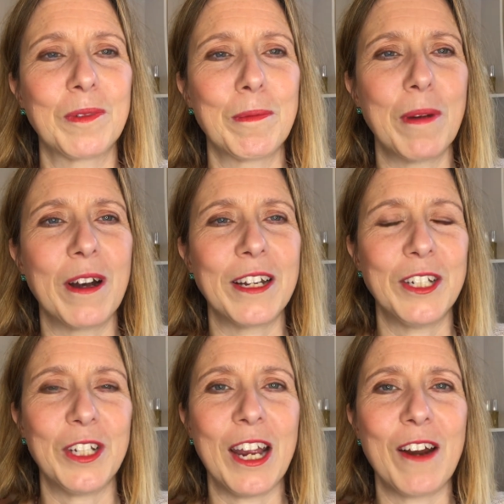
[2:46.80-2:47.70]
by
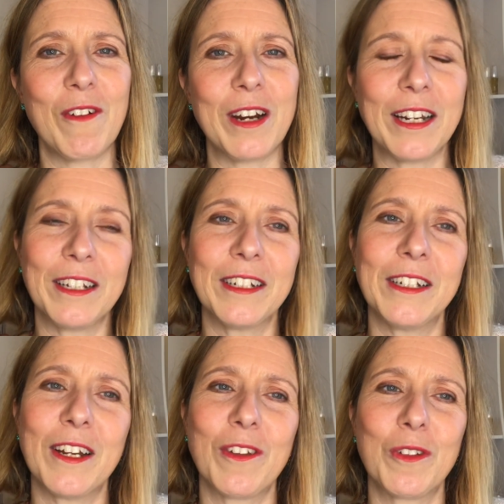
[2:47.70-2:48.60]
sharing
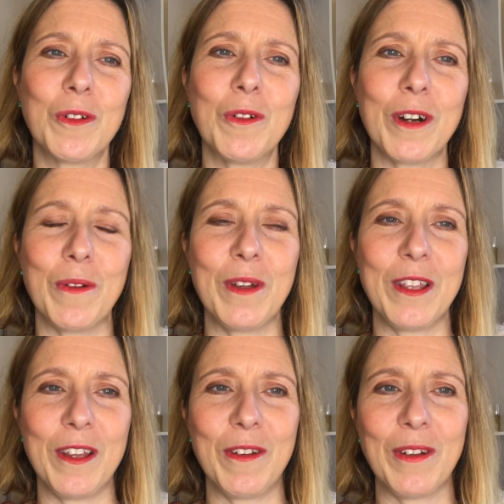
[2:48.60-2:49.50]
a story with
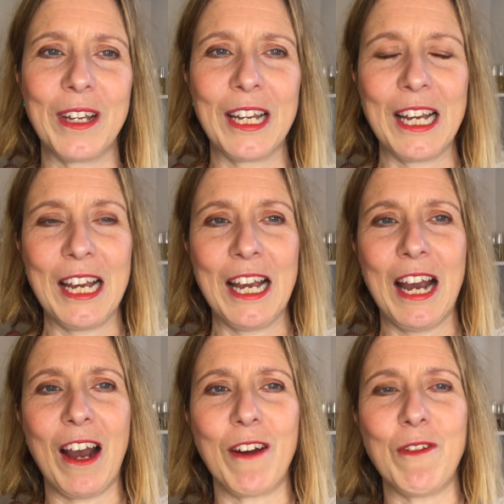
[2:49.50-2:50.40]
you.
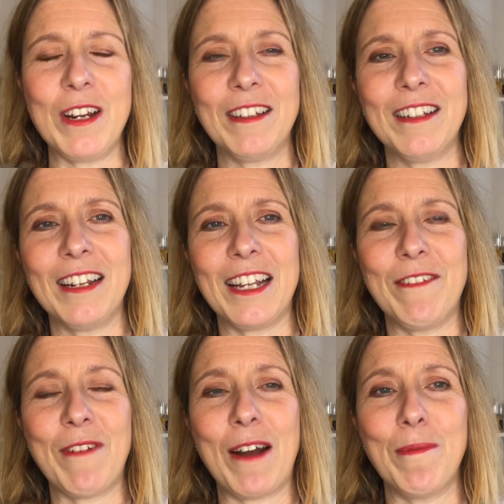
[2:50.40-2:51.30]
I recently
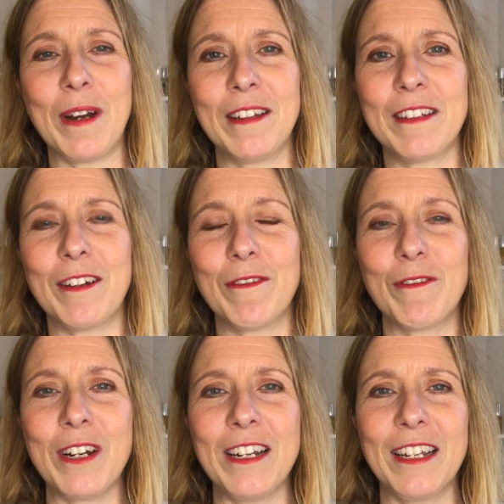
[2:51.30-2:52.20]
found myself
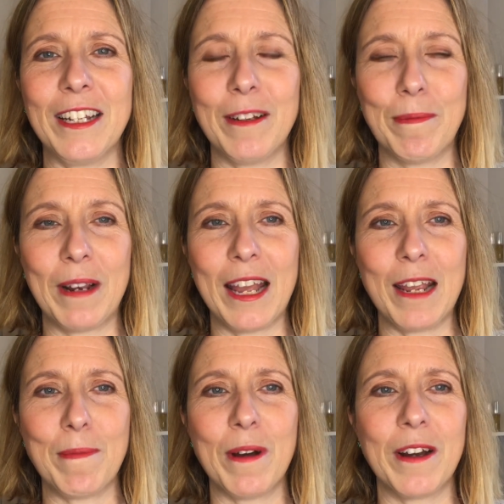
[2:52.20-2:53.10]
reading a
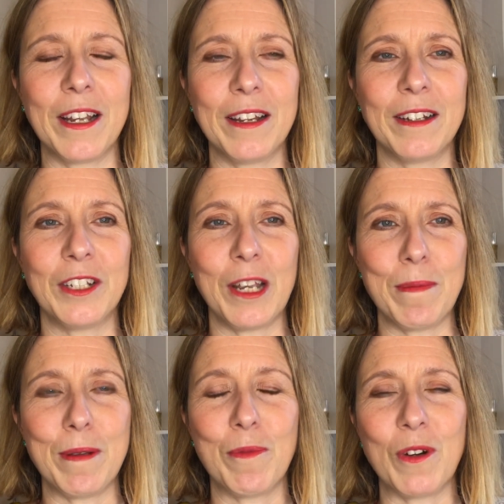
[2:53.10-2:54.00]
play by
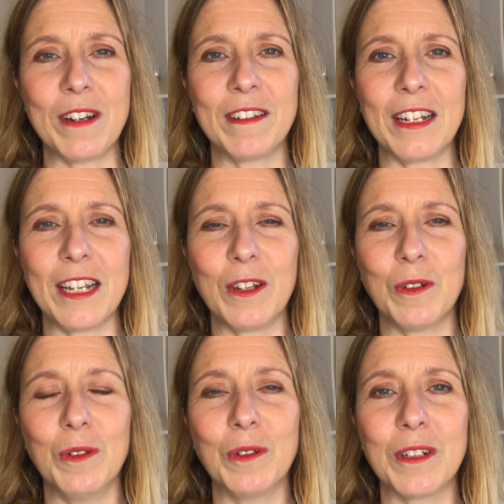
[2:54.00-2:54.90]
J.B. Priestley
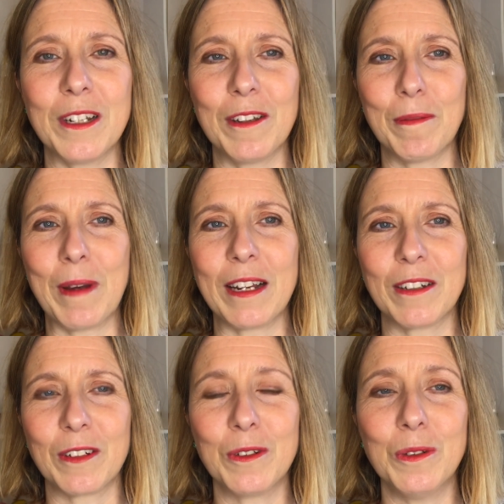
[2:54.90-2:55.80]
called
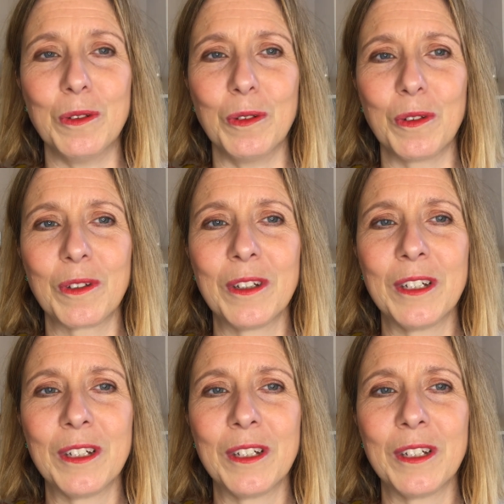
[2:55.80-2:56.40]
Inspector Calls,